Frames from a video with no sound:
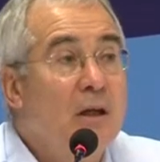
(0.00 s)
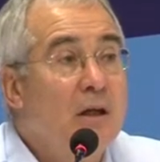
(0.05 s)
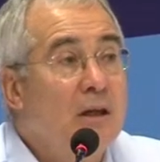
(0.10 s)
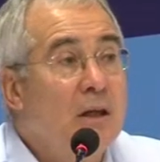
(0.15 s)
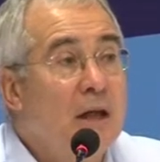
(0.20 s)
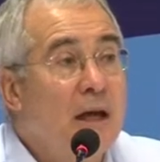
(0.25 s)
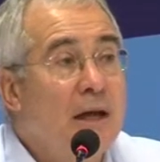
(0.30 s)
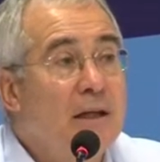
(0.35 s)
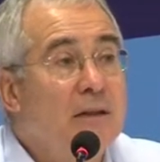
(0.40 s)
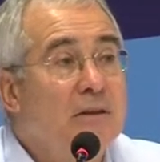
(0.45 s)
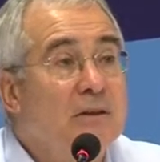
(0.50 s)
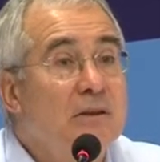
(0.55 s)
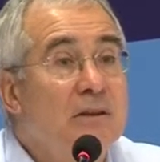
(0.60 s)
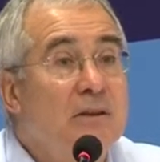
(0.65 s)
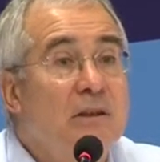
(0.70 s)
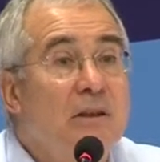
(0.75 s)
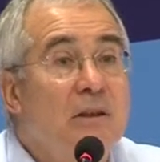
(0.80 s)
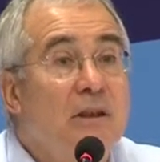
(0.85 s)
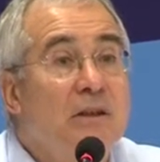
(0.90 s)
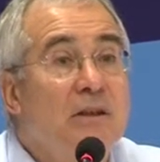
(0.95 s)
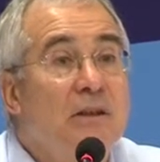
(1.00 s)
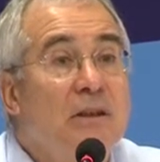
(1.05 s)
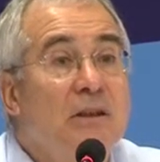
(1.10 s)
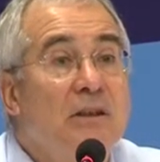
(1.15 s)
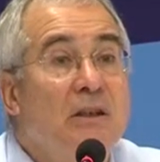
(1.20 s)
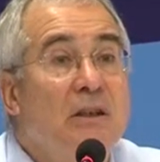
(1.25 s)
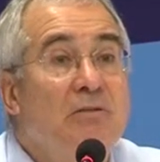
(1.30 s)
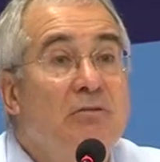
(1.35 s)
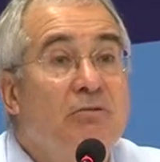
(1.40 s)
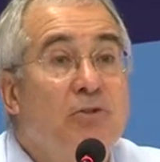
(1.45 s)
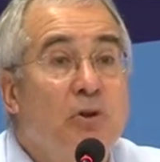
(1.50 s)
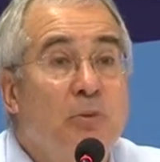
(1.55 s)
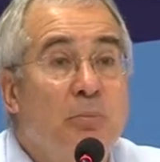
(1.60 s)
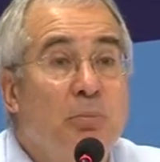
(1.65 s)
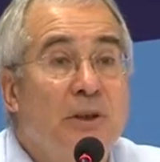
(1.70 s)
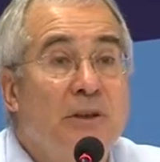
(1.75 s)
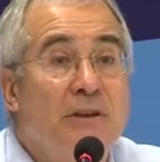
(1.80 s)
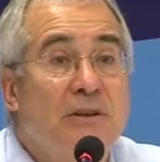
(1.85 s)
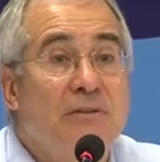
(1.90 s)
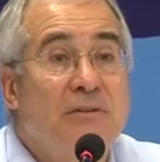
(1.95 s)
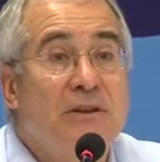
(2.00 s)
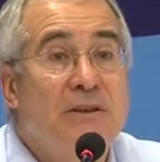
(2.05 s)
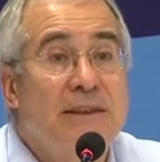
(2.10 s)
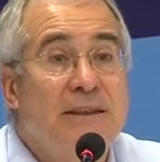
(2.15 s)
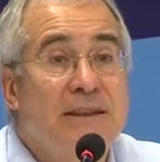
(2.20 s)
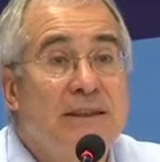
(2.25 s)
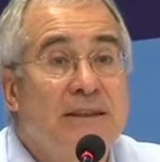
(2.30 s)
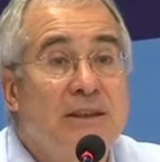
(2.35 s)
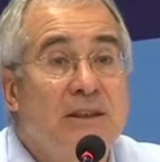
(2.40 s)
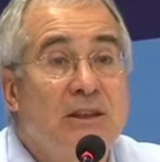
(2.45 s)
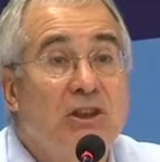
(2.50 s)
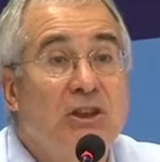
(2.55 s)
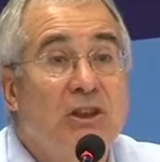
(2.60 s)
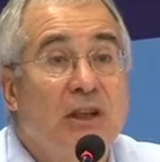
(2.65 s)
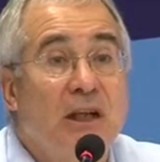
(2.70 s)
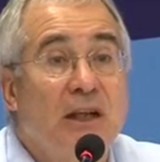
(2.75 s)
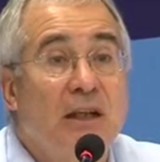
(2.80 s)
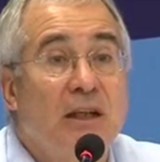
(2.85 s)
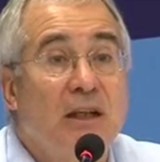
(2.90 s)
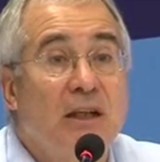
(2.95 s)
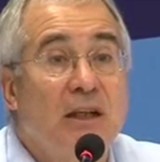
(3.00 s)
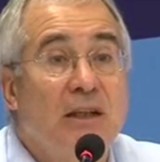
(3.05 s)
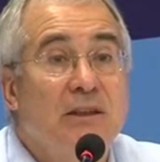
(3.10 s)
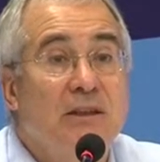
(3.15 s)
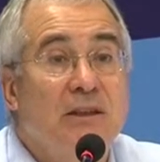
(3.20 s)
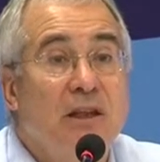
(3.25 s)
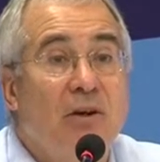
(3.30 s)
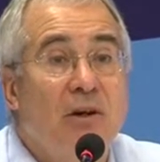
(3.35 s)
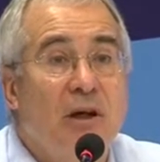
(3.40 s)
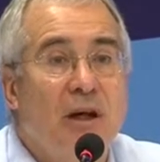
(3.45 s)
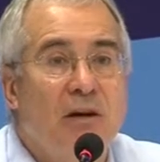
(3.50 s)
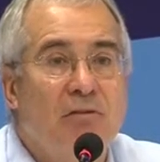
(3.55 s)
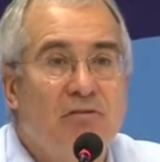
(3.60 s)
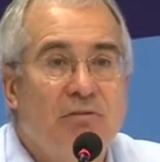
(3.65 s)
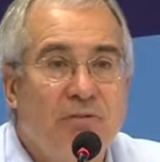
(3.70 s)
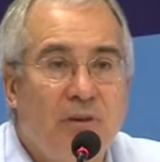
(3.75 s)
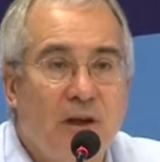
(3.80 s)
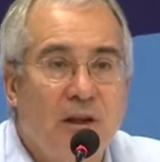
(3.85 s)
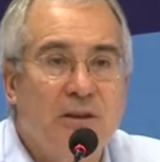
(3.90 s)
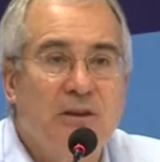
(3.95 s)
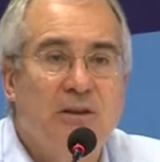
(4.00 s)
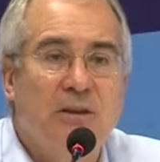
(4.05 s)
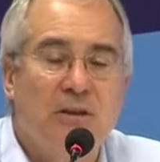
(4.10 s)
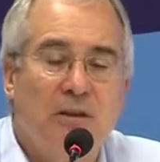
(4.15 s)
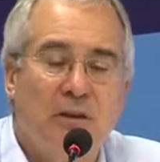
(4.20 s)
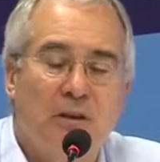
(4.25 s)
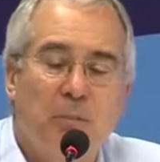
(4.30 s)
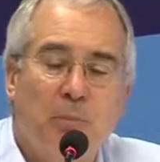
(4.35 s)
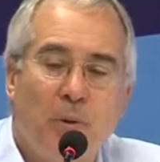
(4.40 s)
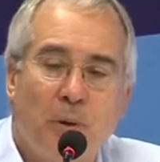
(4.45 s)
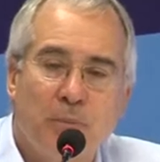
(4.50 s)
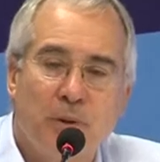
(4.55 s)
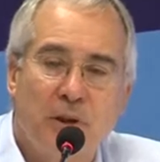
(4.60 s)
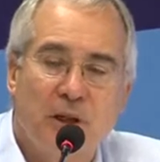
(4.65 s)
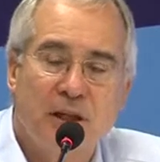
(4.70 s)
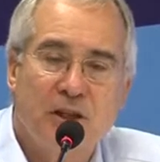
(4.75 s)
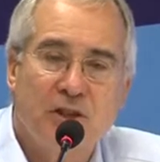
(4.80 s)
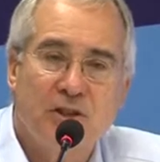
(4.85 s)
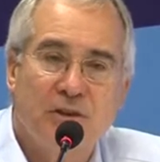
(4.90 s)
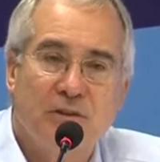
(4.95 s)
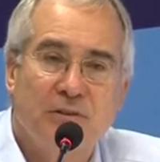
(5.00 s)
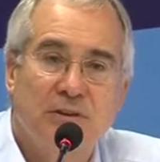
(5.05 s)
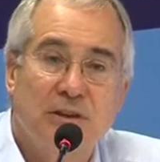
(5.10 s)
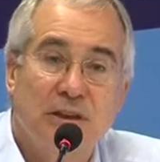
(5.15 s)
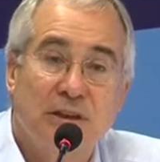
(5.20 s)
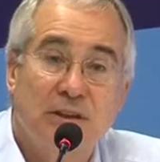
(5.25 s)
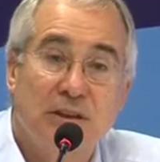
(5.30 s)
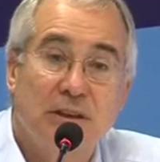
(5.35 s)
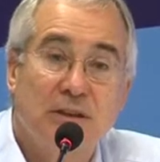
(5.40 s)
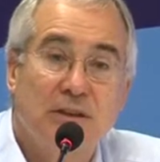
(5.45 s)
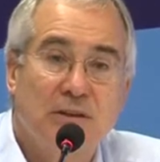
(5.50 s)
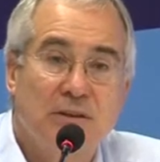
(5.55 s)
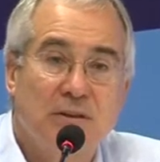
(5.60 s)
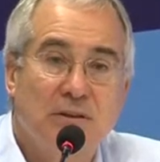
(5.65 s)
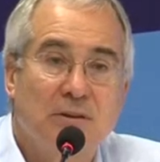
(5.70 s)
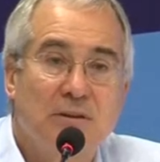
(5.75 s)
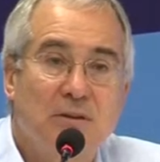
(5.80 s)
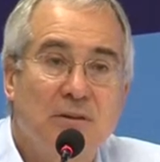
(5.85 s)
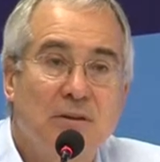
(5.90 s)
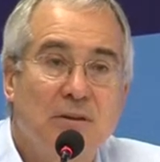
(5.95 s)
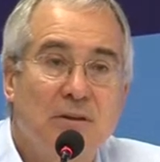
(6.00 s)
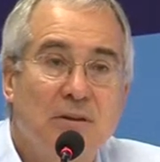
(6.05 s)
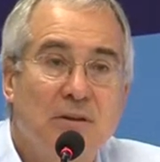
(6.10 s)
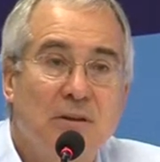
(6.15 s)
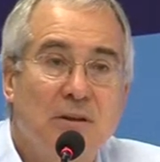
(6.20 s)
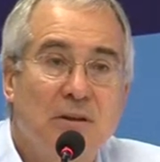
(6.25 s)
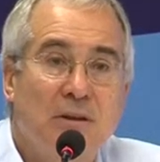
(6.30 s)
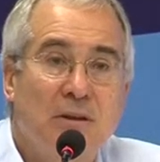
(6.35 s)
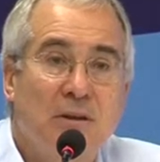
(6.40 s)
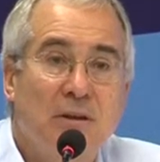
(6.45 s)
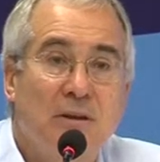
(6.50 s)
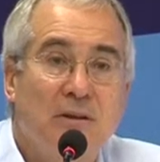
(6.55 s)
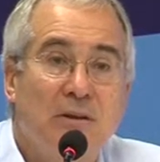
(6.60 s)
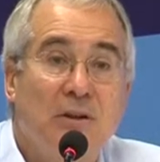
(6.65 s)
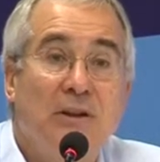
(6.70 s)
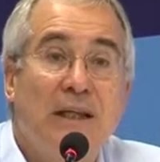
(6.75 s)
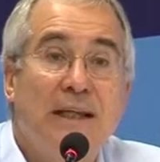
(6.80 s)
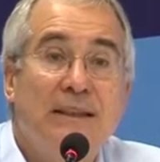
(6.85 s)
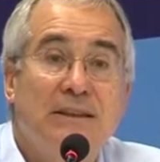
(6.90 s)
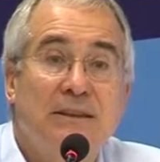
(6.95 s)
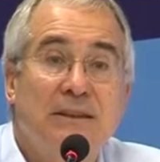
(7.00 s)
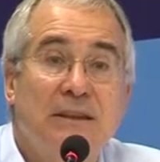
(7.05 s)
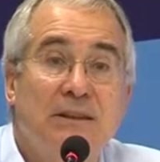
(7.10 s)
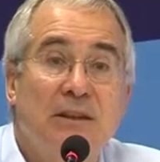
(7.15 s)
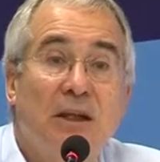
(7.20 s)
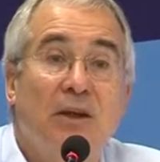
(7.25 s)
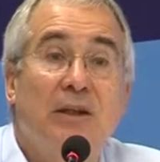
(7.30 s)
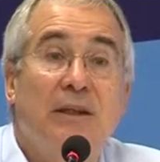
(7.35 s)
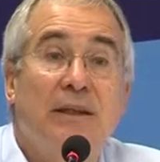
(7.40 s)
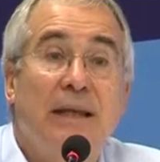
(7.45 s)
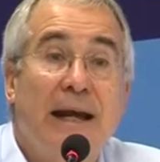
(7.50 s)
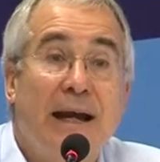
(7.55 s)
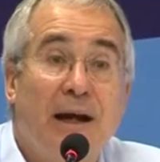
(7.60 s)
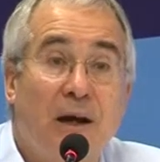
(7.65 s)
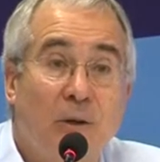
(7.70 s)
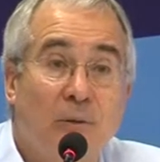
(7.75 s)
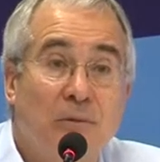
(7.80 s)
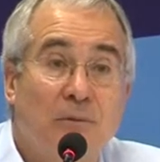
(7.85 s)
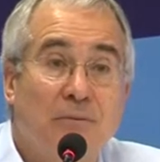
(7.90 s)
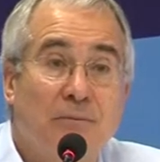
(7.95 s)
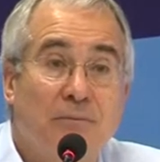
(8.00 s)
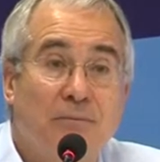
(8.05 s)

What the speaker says: that the footprint of cities in China is going up faster than the population of cities. So density is going down.